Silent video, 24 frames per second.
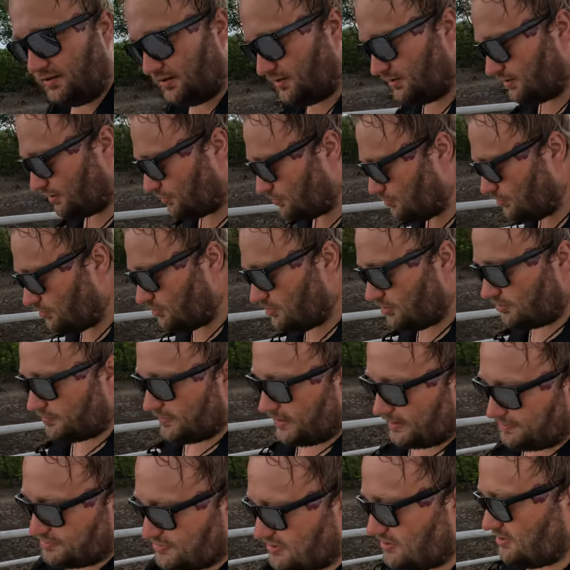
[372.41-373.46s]
a Google
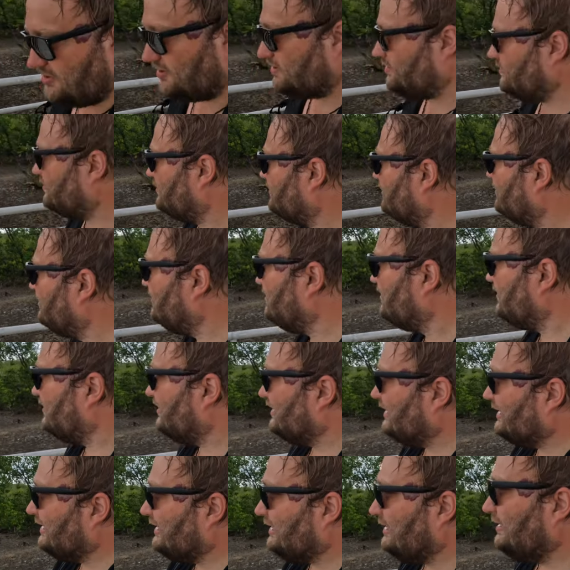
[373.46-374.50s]
Maps,
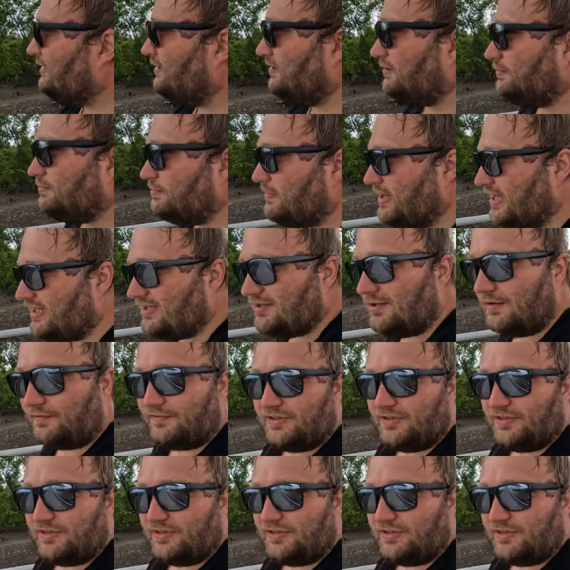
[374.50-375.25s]
many